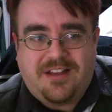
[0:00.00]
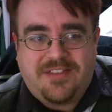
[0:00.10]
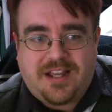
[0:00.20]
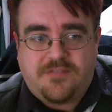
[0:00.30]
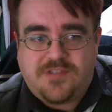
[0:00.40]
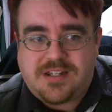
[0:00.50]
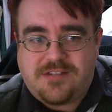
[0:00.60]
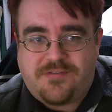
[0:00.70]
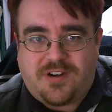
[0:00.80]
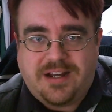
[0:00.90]
I think I've
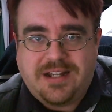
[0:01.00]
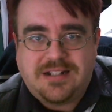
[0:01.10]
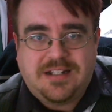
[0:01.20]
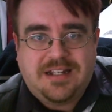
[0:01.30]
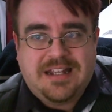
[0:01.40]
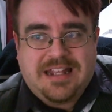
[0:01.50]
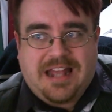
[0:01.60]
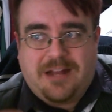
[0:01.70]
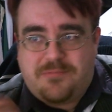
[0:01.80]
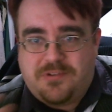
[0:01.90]
justified
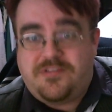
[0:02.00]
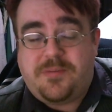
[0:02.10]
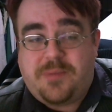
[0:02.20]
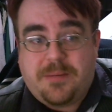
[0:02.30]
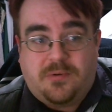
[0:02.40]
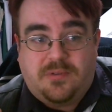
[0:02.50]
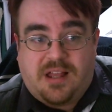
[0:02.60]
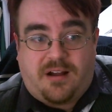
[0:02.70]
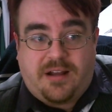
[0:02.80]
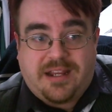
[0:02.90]
and proved to people
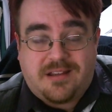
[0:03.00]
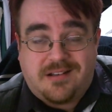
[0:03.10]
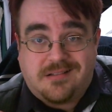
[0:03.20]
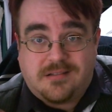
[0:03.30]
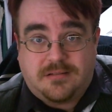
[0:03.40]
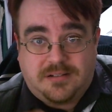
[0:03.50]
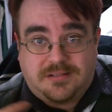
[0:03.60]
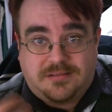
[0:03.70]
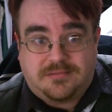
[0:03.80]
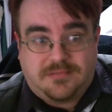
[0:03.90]
that I can,
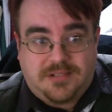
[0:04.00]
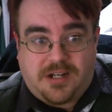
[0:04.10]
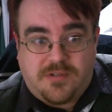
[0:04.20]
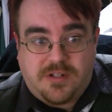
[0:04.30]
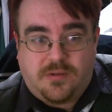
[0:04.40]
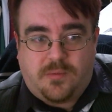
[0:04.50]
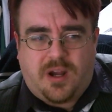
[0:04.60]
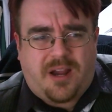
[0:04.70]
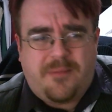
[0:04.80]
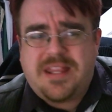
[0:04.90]
do the
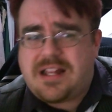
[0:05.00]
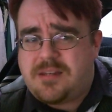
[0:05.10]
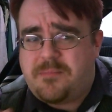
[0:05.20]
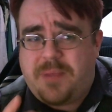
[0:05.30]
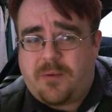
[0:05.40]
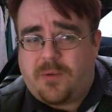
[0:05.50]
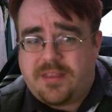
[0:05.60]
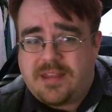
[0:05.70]
work. I mean, that's a big one.